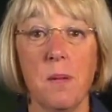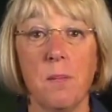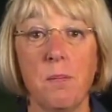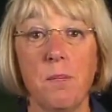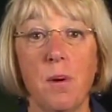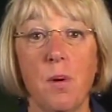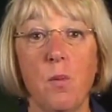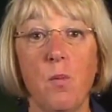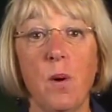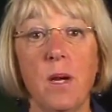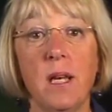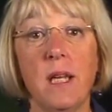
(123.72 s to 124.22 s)

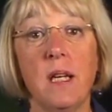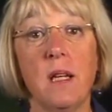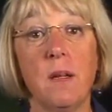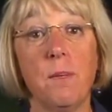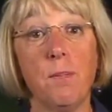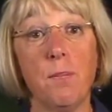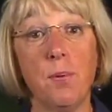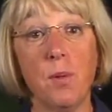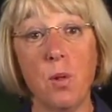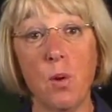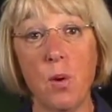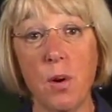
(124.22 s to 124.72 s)
But when an
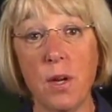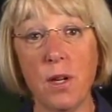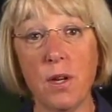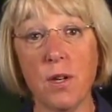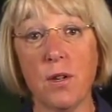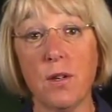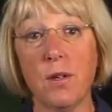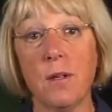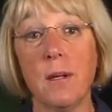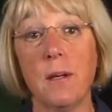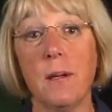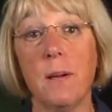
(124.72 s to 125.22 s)

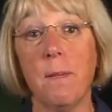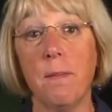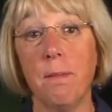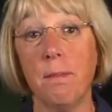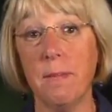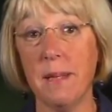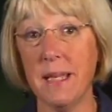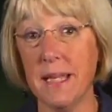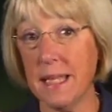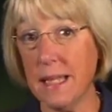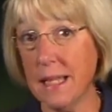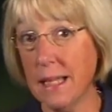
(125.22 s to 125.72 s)
employer
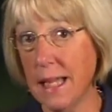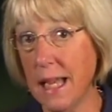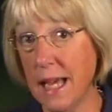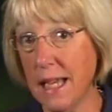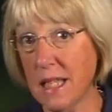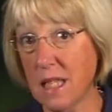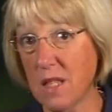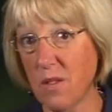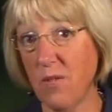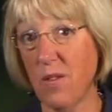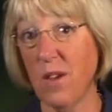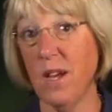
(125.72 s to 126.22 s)

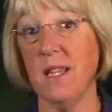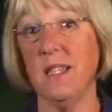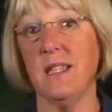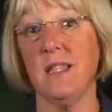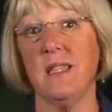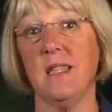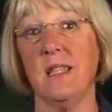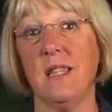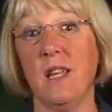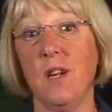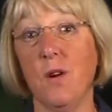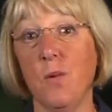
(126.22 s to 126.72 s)
misclassifies
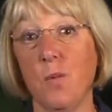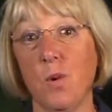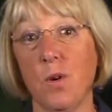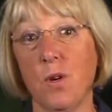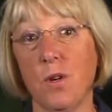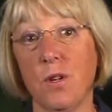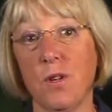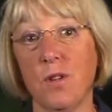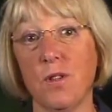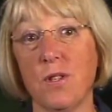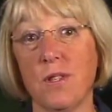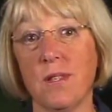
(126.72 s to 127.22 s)
their
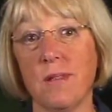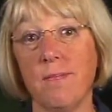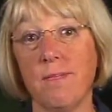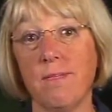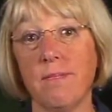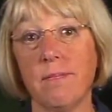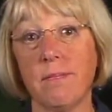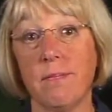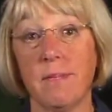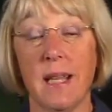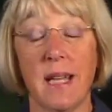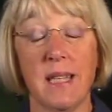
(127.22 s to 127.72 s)
workers,
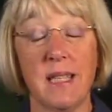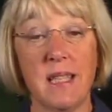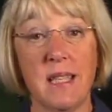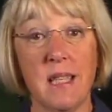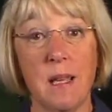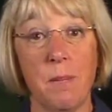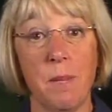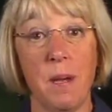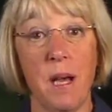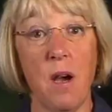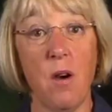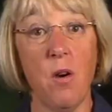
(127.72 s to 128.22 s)
that's
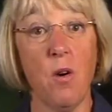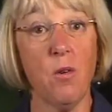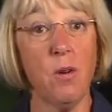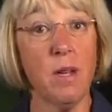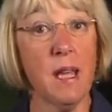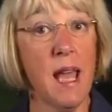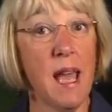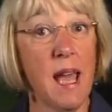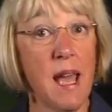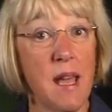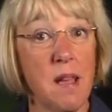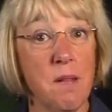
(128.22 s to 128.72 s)
somehow
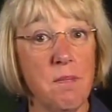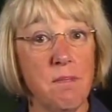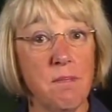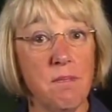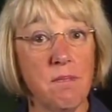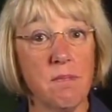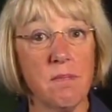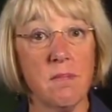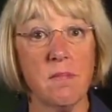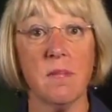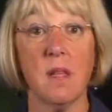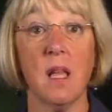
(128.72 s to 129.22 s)
okay?
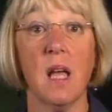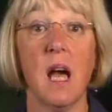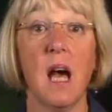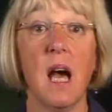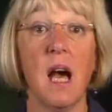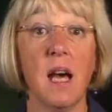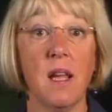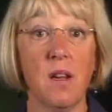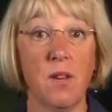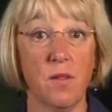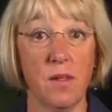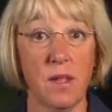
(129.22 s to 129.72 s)

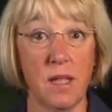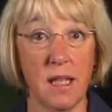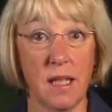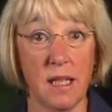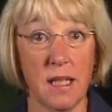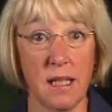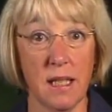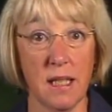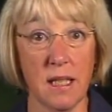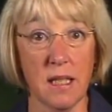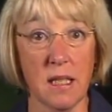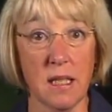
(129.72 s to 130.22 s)
I don't think
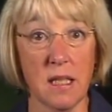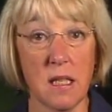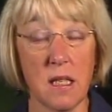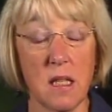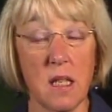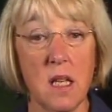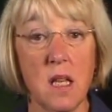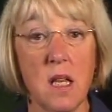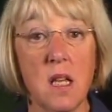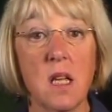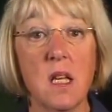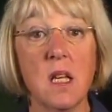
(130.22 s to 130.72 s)
it is.
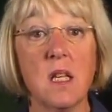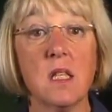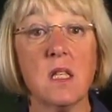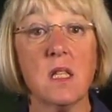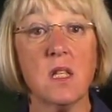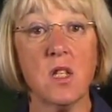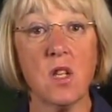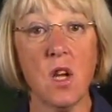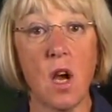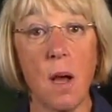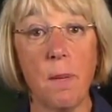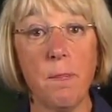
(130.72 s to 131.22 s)

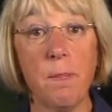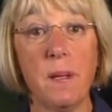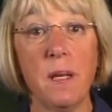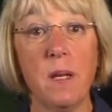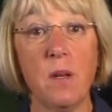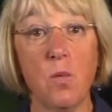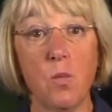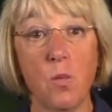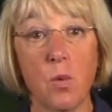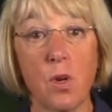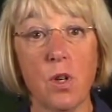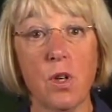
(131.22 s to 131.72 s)
Stopping
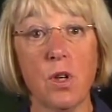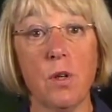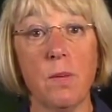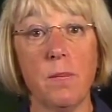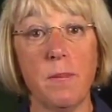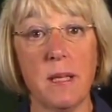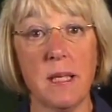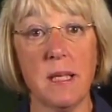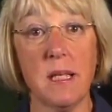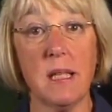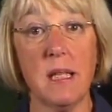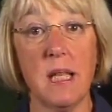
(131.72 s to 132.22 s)
worker
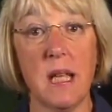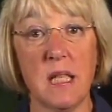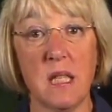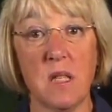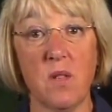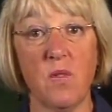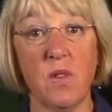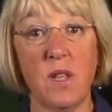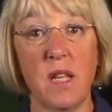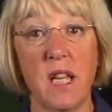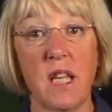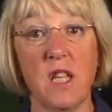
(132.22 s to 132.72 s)

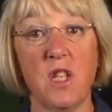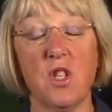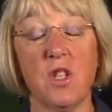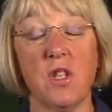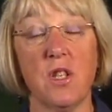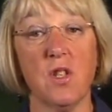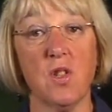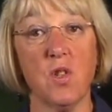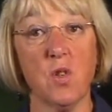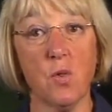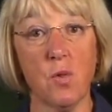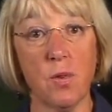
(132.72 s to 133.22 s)
misclassification
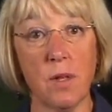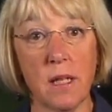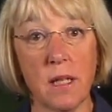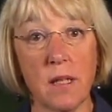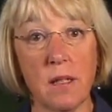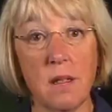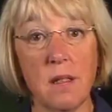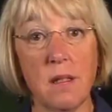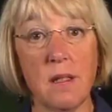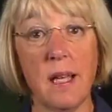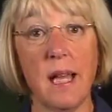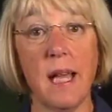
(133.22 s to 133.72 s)
is
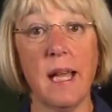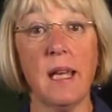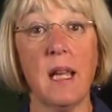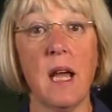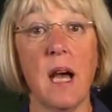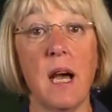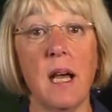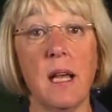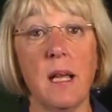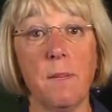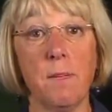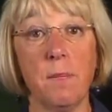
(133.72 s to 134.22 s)
critical, and
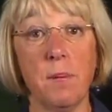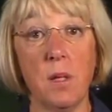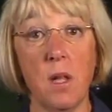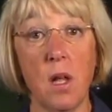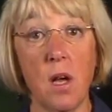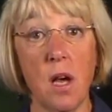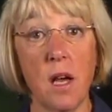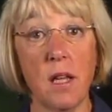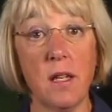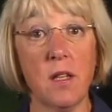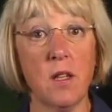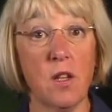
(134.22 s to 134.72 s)
I
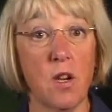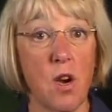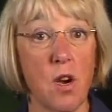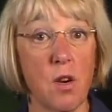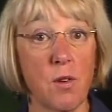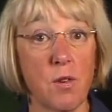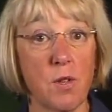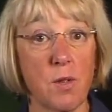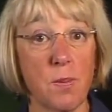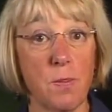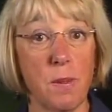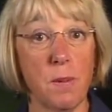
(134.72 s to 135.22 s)
applaud
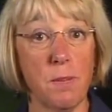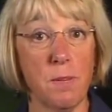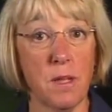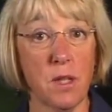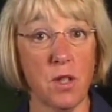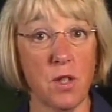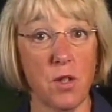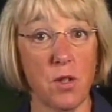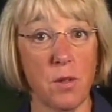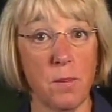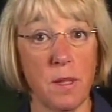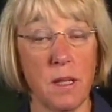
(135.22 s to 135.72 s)
Congressman
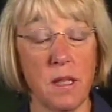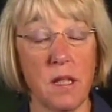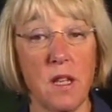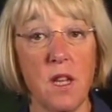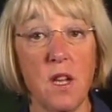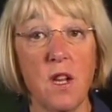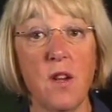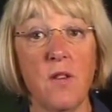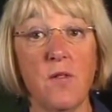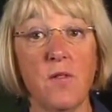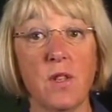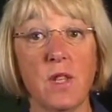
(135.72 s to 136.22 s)
McDermott
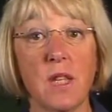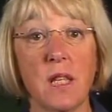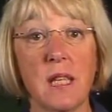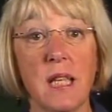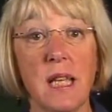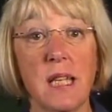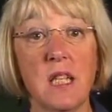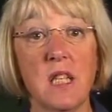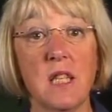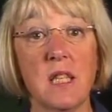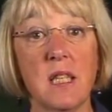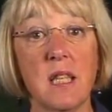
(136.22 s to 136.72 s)
for the
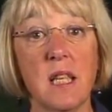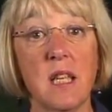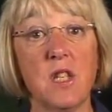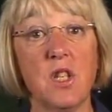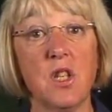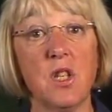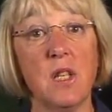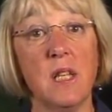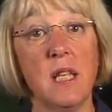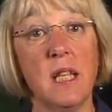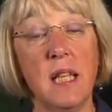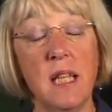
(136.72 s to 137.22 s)

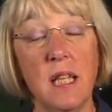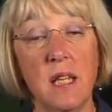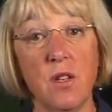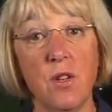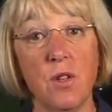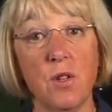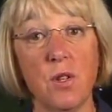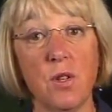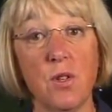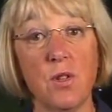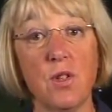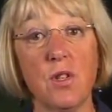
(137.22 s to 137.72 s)
legislation he
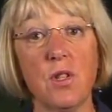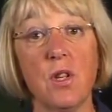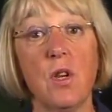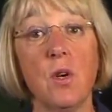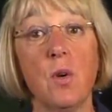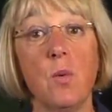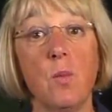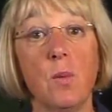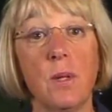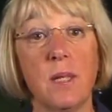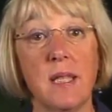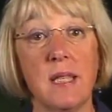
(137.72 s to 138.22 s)
introduced
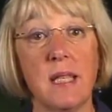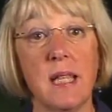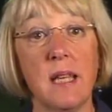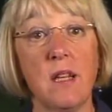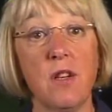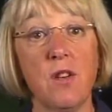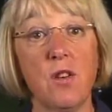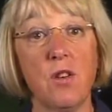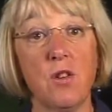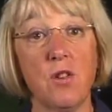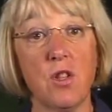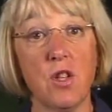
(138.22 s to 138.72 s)
with
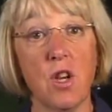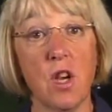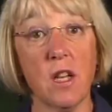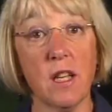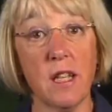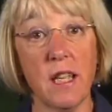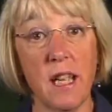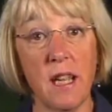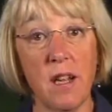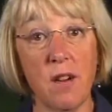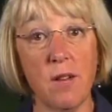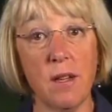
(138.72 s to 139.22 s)
Senator John
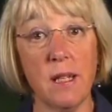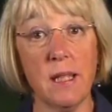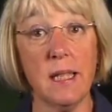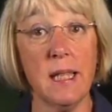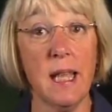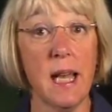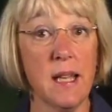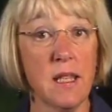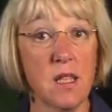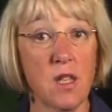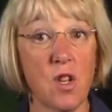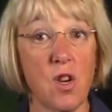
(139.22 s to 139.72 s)
Kerry
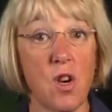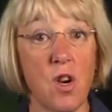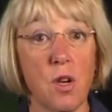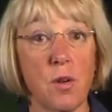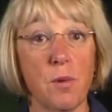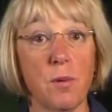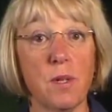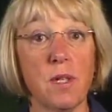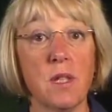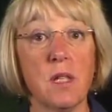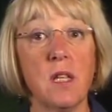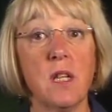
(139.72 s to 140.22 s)
last
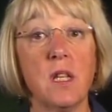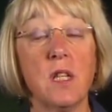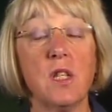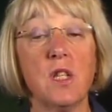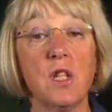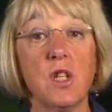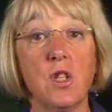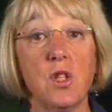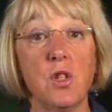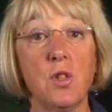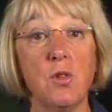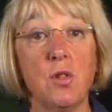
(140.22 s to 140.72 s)
Congress
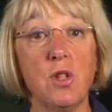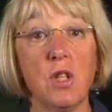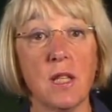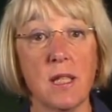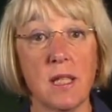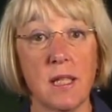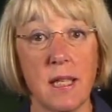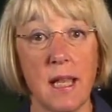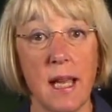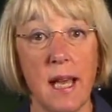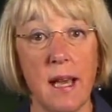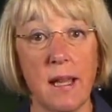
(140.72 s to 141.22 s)
to do
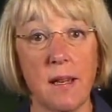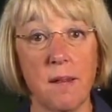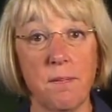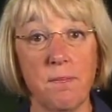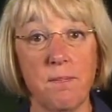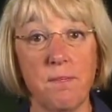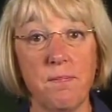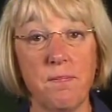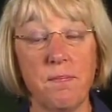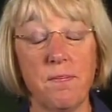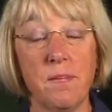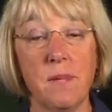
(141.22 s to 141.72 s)
just that.
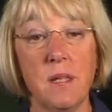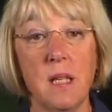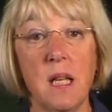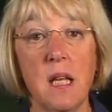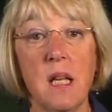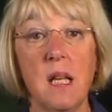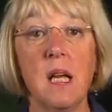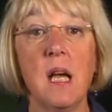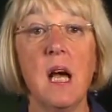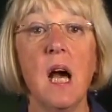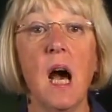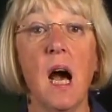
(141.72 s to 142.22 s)

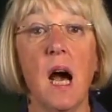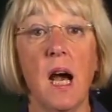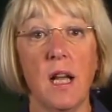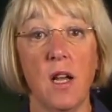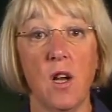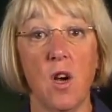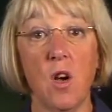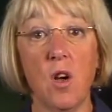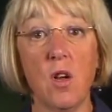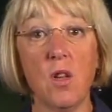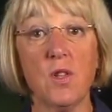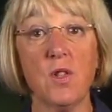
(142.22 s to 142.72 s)
I
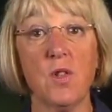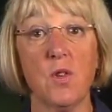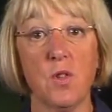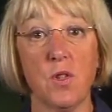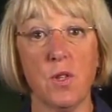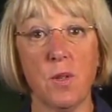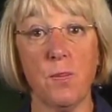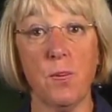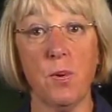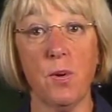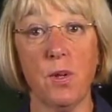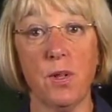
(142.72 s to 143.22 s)
also
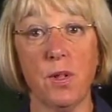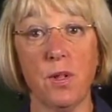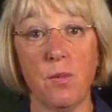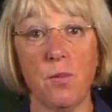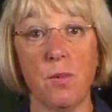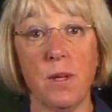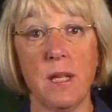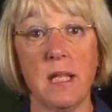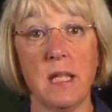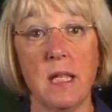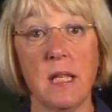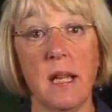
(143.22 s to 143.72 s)
support the
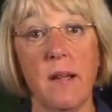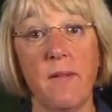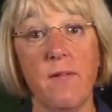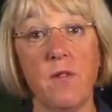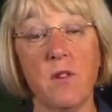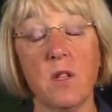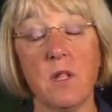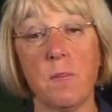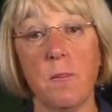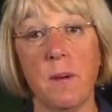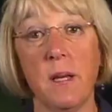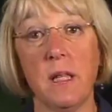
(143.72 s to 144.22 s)
recent
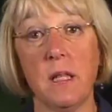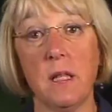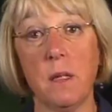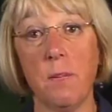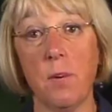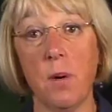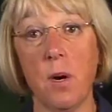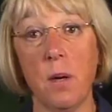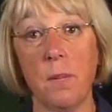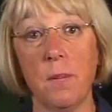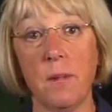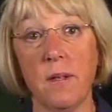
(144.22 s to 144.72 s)
efforts by the
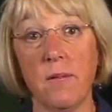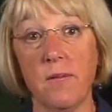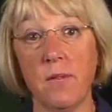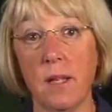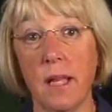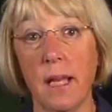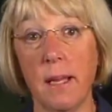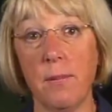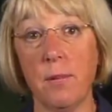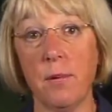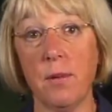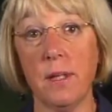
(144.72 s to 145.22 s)
Department of
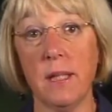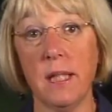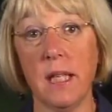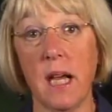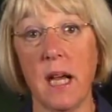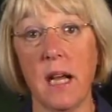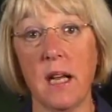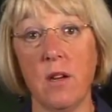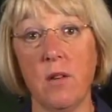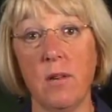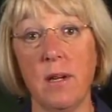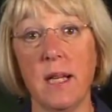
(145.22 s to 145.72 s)
Labor and the
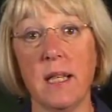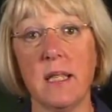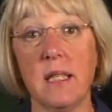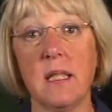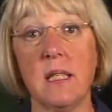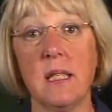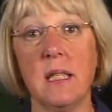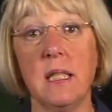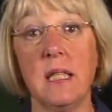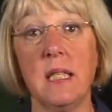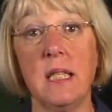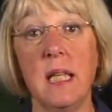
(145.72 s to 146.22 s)
IRS
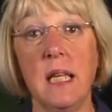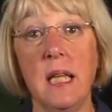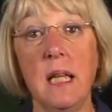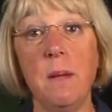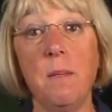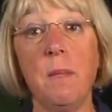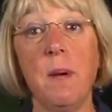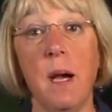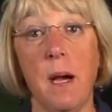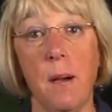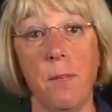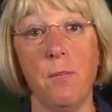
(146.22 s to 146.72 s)
to
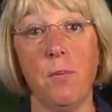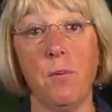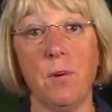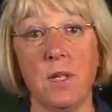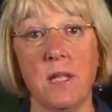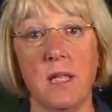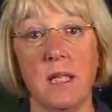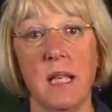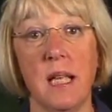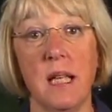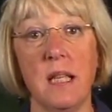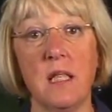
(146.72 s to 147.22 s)
team up with
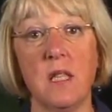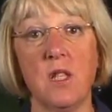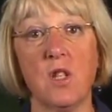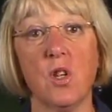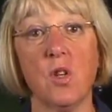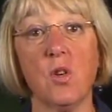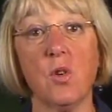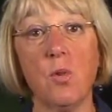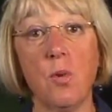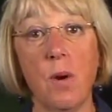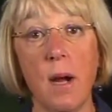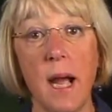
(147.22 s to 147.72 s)
states to
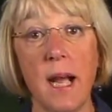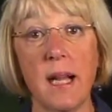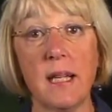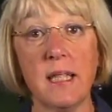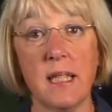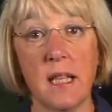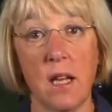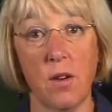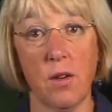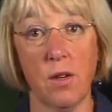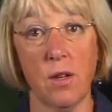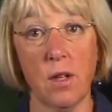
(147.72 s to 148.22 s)
crack
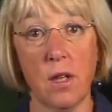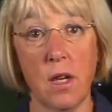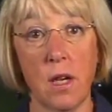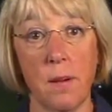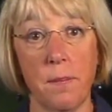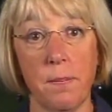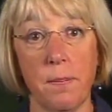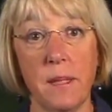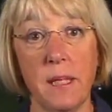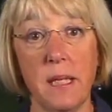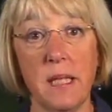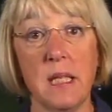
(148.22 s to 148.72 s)
down on
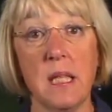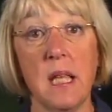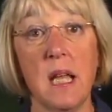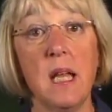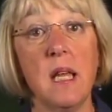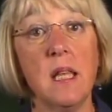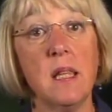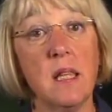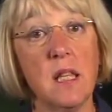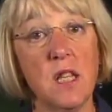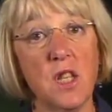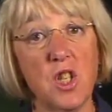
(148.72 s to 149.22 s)
companies
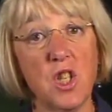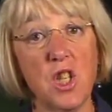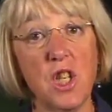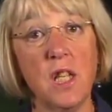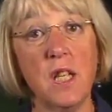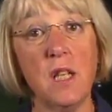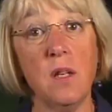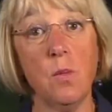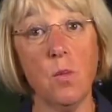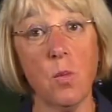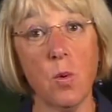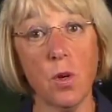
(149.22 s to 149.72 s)
that
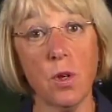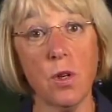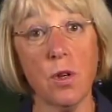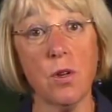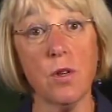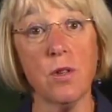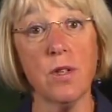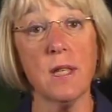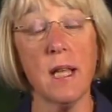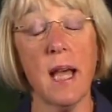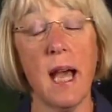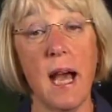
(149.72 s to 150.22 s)
cheat
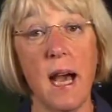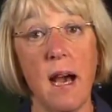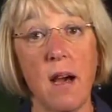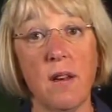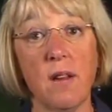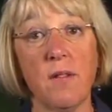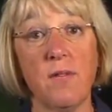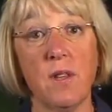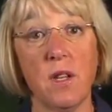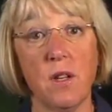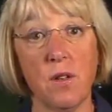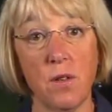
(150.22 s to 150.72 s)
workers out
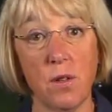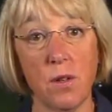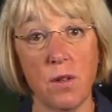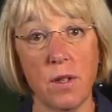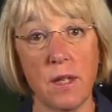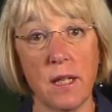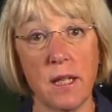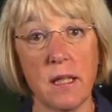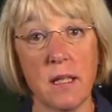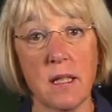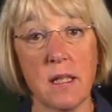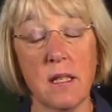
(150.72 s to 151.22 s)
of their
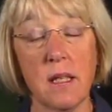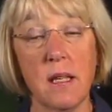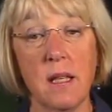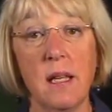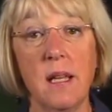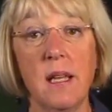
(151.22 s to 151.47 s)
earnings.